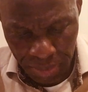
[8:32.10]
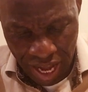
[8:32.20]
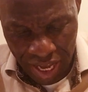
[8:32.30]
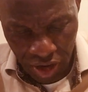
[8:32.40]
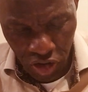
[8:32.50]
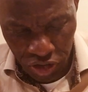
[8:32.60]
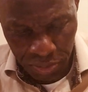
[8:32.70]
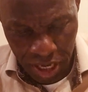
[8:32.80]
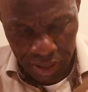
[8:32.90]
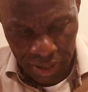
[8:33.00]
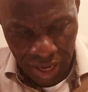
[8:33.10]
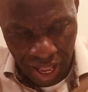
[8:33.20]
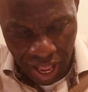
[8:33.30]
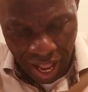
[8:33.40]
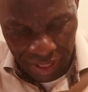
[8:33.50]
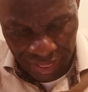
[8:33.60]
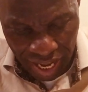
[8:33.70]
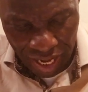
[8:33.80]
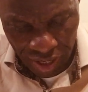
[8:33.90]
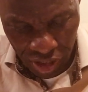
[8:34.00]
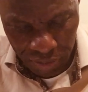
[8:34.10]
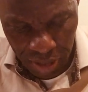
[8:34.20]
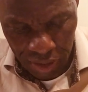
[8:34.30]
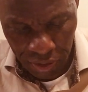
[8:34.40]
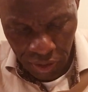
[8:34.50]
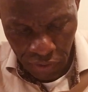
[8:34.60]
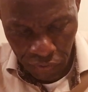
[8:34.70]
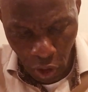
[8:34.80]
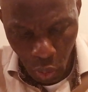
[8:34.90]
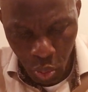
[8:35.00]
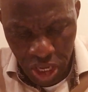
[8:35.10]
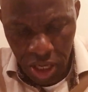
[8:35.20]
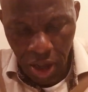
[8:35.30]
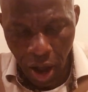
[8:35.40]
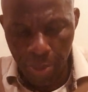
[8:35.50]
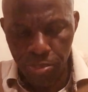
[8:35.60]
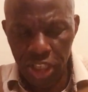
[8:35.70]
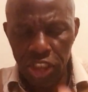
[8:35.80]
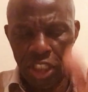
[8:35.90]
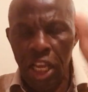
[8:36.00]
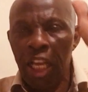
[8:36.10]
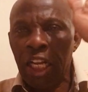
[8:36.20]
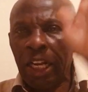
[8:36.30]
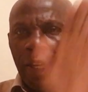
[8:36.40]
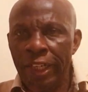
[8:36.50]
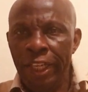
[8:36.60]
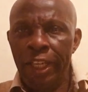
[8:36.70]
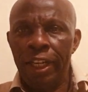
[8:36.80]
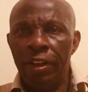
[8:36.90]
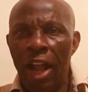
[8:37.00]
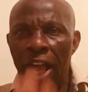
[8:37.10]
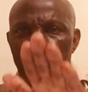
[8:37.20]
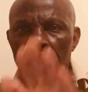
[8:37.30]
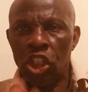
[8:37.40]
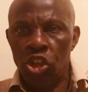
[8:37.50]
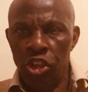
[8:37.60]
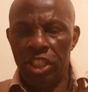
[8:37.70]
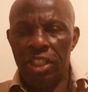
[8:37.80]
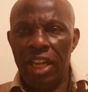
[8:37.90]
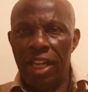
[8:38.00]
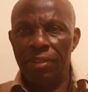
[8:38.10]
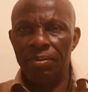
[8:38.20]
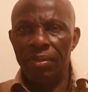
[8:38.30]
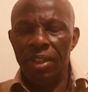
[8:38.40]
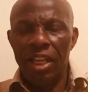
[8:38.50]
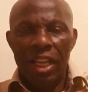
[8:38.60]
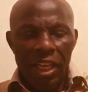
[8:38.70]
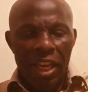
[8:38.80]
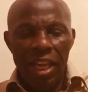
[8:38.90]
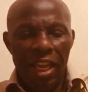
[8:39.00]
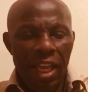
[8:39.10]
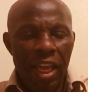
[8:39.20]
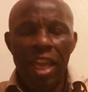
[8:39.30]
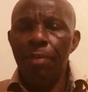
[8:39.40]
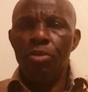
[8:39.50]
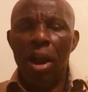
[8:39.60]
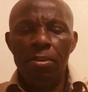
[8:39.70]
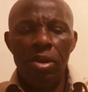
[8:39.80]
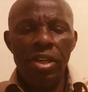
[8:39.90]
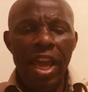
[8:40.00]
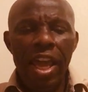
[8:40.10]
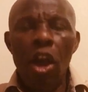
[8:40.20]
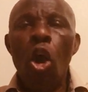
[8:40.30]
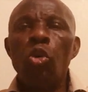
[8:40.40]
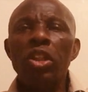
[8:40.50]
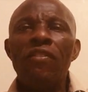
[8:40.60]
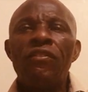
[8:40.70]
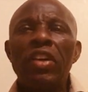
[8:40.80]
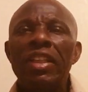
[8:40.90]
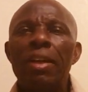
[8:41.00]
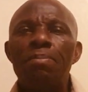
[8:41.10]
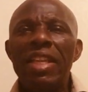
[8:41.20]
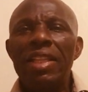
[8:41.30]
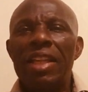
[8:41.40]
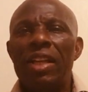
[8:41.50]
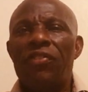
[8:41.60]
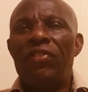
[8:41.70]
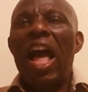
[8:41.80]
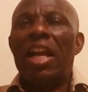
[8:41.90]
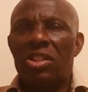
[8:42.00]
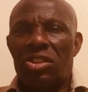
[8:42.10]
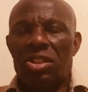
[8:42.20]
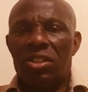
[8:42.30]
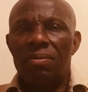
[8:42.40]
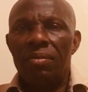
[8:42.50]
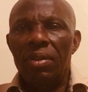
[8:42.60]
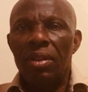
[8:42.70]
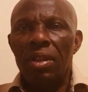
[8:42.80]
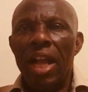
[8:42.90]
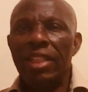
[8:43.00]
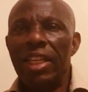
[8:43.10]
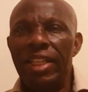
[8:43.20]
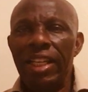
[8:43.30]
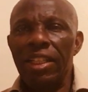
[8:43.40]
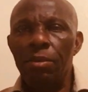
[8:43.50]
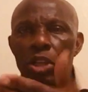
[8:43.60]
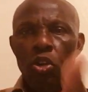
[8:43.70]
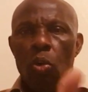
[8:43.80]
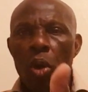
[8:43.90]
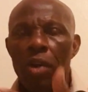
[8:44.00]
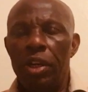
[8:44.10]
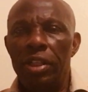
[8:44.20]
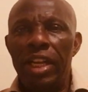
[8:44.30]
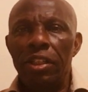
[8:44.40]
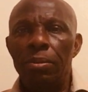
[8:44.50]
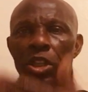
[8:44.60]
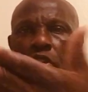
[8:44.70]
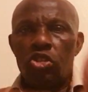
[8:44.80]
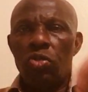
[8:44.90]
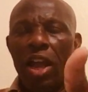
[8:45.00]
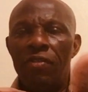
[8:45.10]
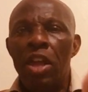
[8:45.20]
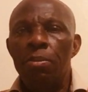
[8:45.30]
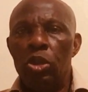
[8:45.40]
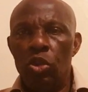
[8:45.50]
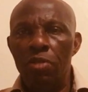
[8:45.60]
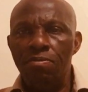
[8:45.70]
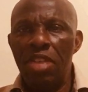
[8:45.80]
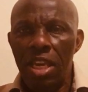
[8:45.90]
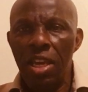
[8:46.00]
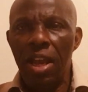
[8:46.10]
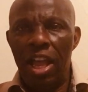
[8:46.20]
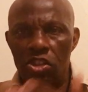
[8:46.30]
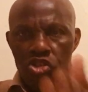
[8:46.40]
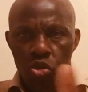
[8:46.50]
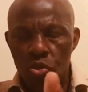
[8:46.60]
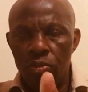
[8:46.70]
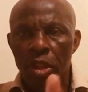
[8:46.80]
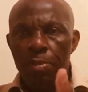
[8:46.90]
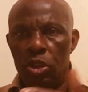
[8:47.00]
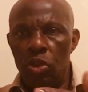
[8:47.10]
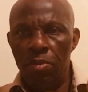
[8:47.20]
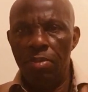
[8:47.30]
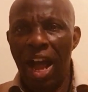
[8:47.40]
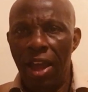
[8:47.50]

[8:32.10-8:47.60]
my herdsmen and thy herdmen, for we are brethren, clear as crystal. Abraham lay out the fundamental facts and said, let there be no quarrel, let there be no strife between me and you, between my